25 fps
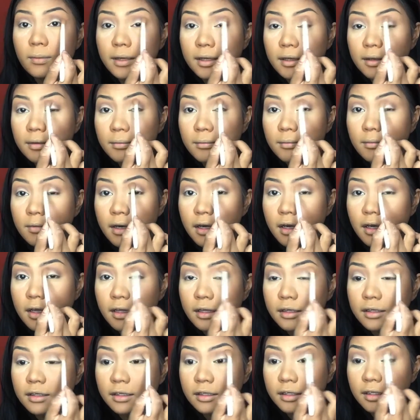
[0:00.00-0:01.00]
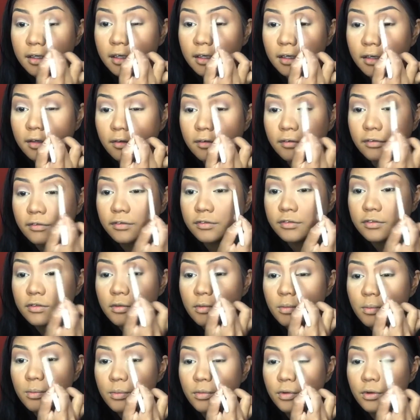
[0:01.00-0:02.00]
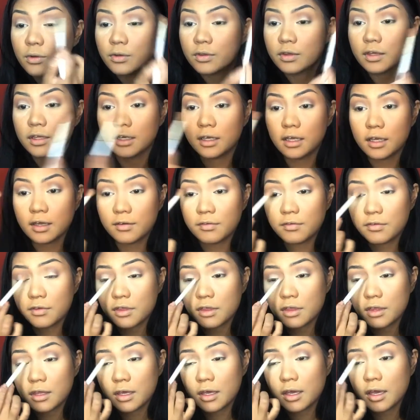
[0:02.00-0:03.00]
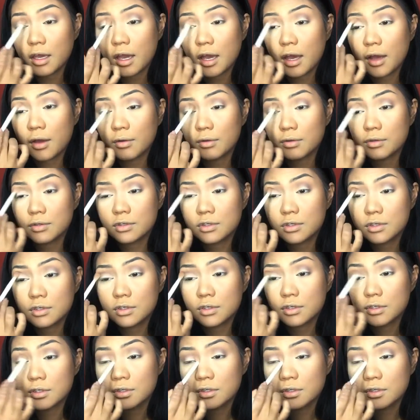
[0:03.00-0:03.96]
Wet n Wild and kind of smoothing everything out.